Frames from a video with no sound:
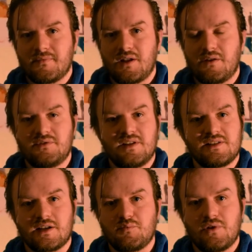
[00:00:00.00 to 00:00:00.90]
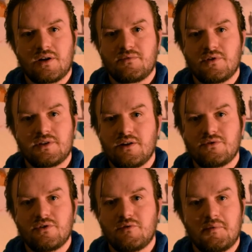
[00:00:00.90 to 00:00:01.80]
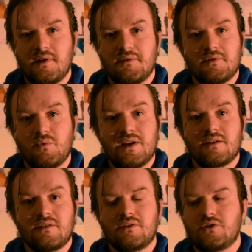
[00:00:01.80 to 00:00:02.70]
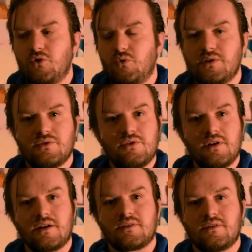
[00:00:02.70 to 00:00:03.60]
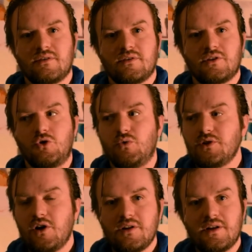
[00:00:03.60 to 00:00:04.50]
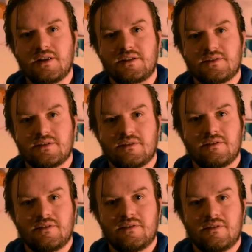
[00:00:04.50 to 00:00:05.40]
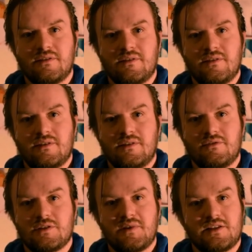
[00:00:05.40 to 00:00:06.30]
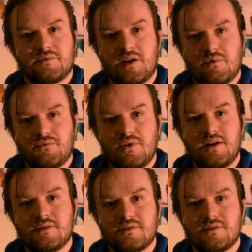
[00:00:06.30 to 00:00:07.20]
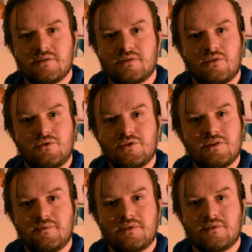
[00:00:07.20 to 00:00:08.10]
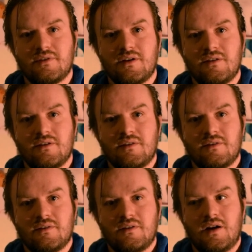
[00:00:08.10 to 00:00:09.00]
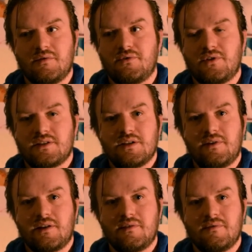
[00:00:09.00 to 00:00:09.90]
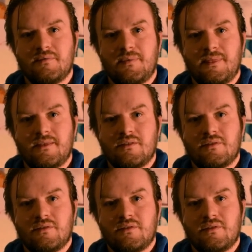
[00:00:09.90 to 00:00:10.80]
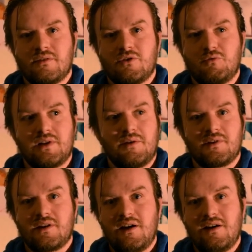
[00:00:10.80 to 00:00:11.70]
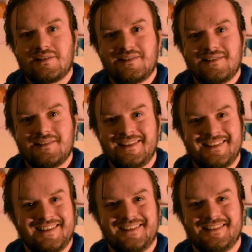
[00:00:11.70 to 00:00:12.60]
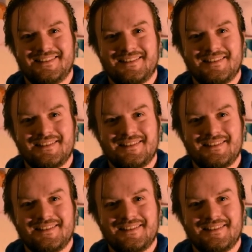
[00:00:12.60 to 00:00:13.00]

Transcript: If you need to take a break for a day or two, or maybe even a week, go and do that. Go on holidays. You know, spend some time with friends. Go do something. Have a fun activity. Go play with a cat. You know.